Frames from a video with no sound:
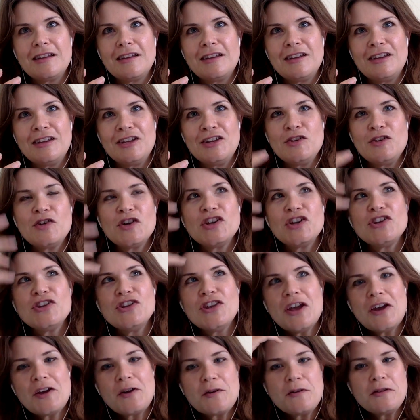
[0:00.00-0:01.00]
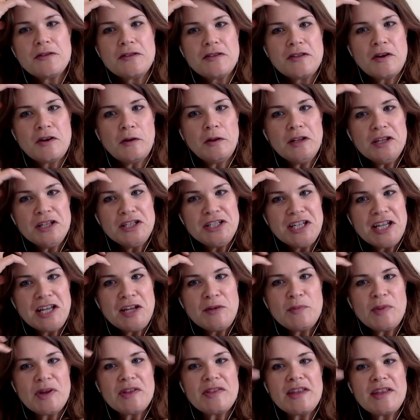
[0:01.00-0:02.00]
you can know theology,
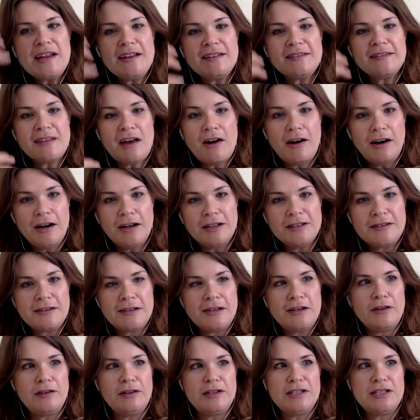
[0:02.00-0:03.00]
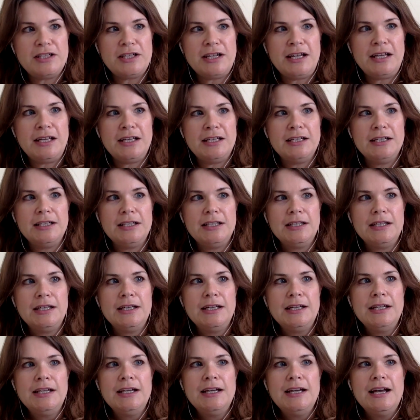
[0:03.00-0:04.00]
but there's heart theology.
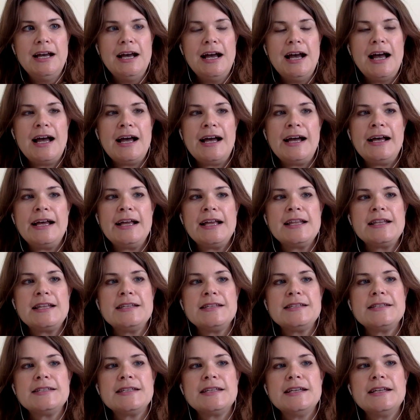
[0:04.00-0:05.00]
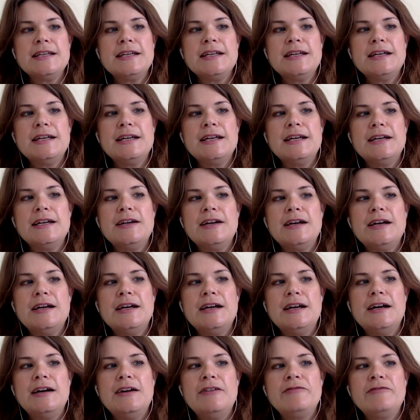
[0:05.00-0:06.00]
And
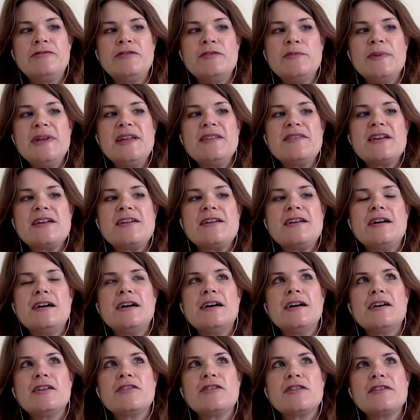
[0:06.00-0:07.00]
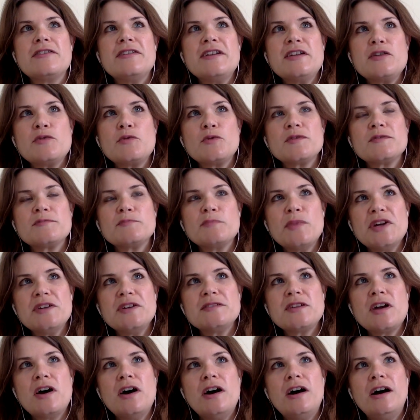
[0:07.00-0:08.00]
for me, the thing that was
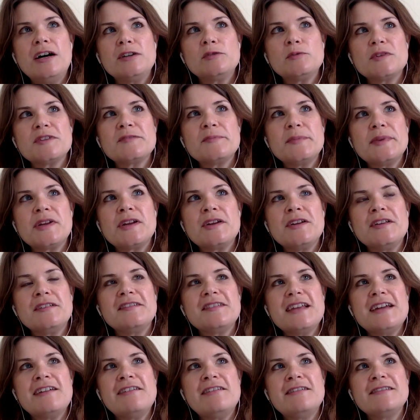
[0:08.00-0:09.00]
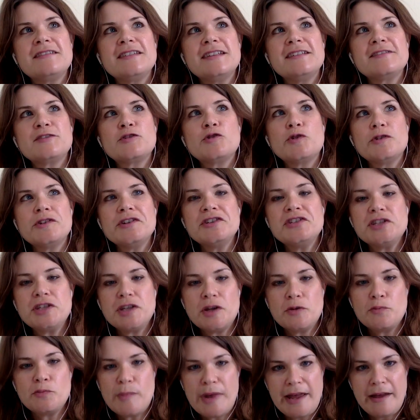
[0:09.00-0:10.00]
most hard was because there is this
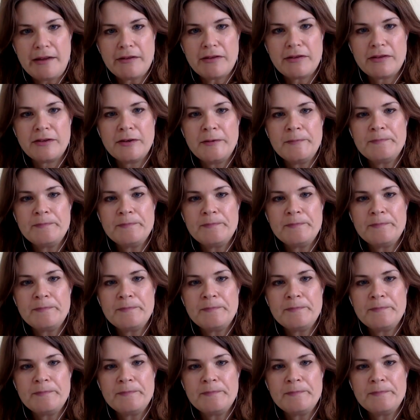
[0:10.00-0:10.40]
Christian myth